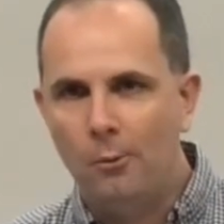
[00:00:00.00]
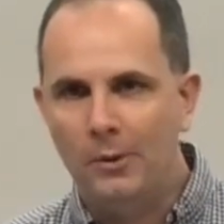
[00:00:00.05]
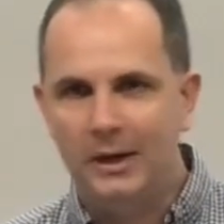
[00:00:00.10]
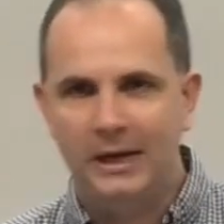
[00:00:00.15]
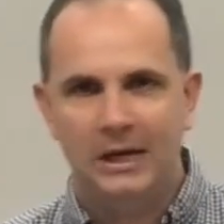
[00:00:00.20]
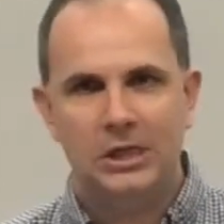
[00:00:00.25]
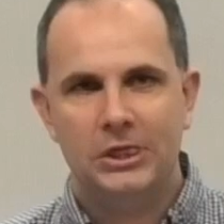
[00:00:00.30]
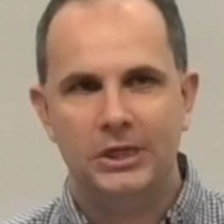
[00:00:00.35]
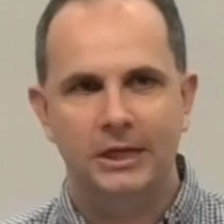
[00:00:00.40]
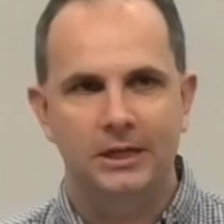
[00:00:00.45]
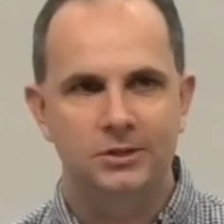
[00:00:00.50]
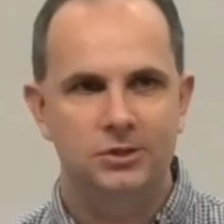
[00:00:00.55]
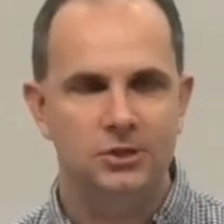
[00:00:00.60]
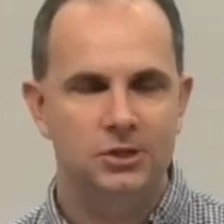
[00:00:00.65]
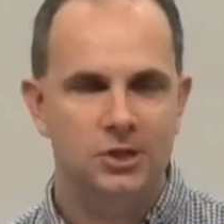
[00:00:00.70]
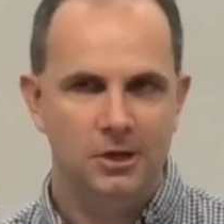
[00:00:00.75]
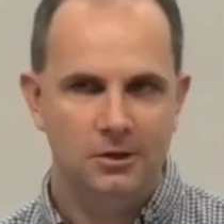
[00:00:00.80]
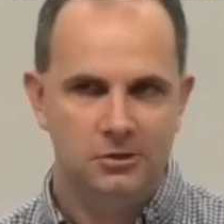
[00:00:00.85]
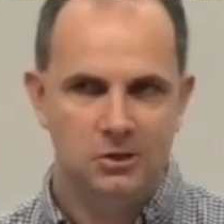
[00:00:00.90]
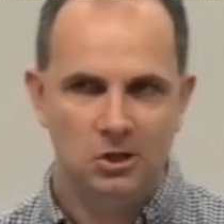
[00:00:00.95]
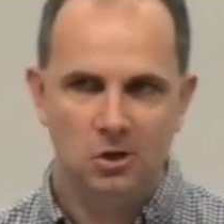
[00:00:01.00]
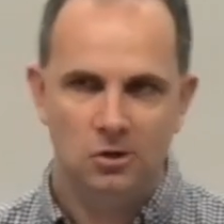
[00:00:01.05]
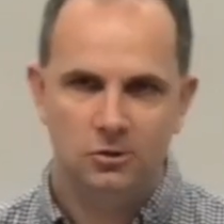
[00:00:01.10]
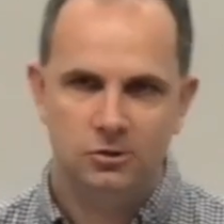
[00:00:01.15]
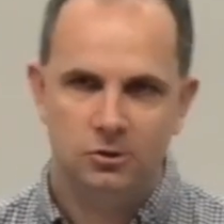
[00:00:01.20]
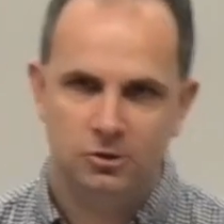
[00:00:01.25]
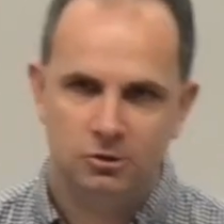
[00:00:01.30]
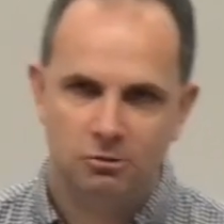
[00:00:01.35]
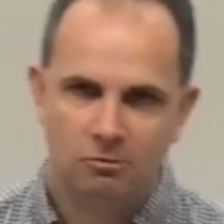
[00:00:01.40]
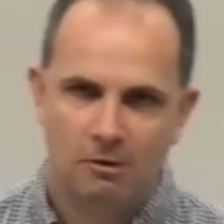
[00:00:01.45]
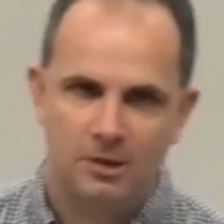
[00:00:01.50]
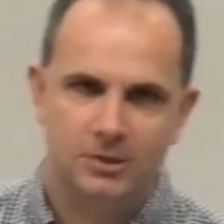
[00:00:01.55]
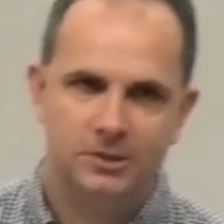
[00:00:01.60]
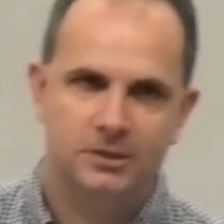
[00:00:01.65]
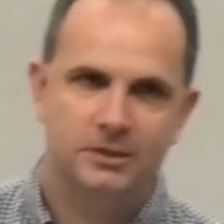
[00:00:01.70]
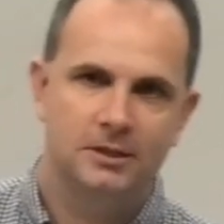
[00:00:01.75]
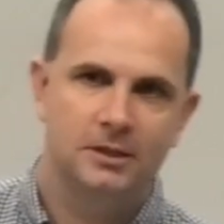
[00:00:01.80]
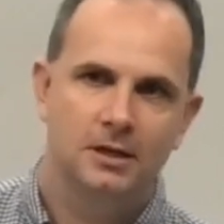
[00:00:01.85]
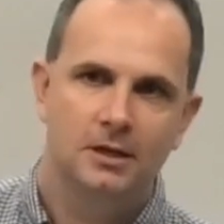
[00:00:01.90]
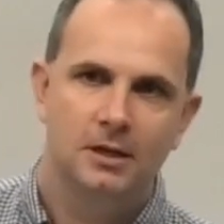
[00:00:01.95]
weak thing to do to
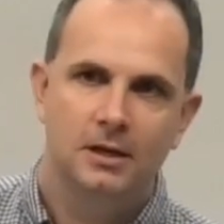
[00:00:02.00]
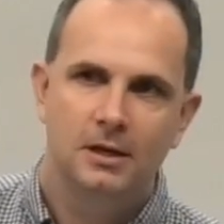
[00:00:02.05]
trust